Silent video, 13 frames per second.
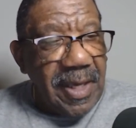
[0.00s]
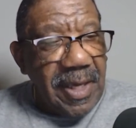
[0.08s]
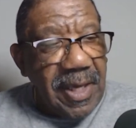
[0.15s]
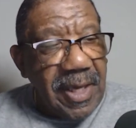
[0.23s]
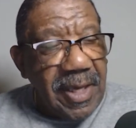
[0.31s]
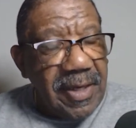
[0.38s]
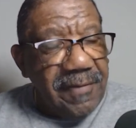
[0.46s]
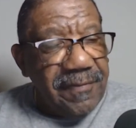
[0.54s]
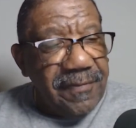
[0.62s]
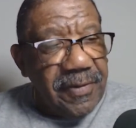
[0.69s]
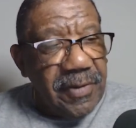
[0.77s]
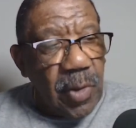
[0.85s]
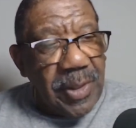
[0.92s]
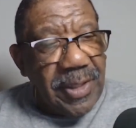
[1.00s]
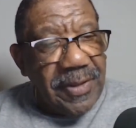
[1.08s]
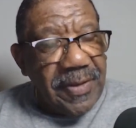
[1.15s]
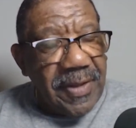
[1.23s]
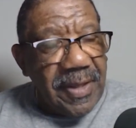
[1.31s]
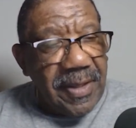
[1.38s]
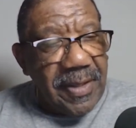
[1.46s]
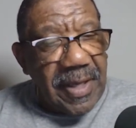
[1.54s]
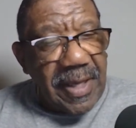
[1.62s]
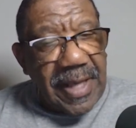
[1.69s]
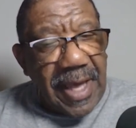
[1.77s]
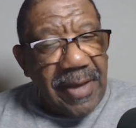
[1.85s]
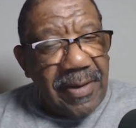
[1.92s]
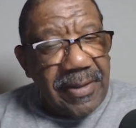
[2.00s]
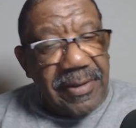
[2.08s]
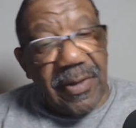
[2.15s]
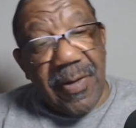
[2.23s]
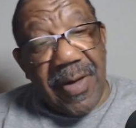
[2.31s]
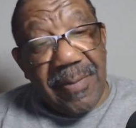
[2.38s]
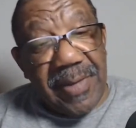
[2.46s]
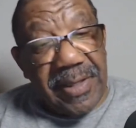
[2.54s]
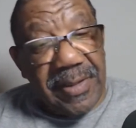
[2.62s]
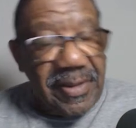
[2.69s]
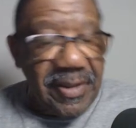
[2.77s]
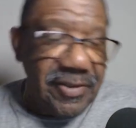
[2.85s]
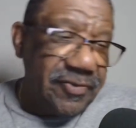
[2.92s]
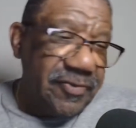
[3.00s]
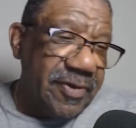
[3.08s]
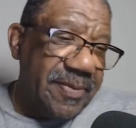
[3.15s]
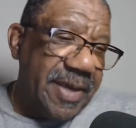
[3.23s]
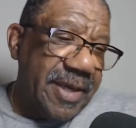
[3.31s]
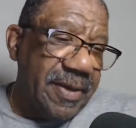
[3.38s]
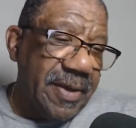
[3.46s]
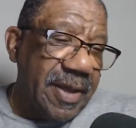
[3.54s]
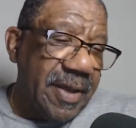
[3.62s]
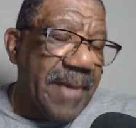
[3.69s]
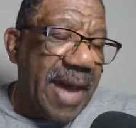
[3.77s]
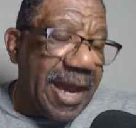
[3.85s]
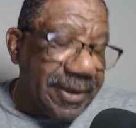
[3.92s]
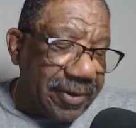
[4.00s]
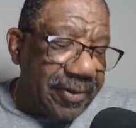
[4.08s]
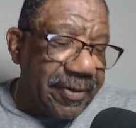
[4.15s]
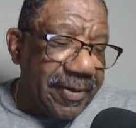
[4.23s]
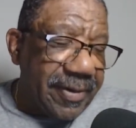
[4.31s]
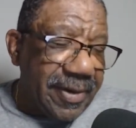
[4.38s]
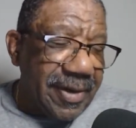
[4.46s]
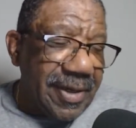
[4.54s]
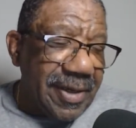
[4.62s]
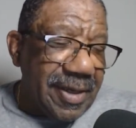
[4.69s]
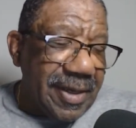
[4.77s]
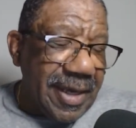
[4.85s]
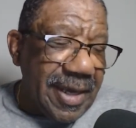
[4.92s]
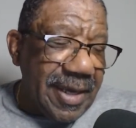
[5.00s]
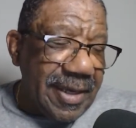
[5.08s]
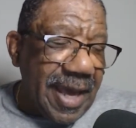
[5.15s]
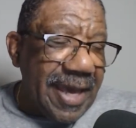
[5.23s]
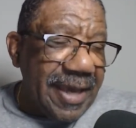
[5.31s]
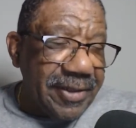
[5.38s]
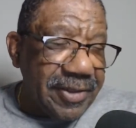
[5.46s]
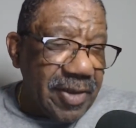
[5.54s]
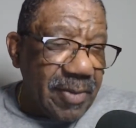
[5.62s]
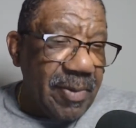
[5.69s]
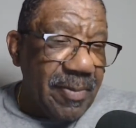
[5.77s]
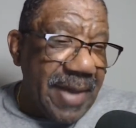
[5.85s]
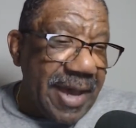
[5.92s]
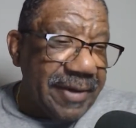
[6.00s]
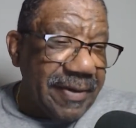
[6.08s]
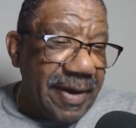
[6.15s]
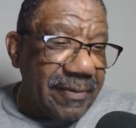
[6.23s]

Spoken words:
And if you know anything, and I'm a history minor, and I had a double minor.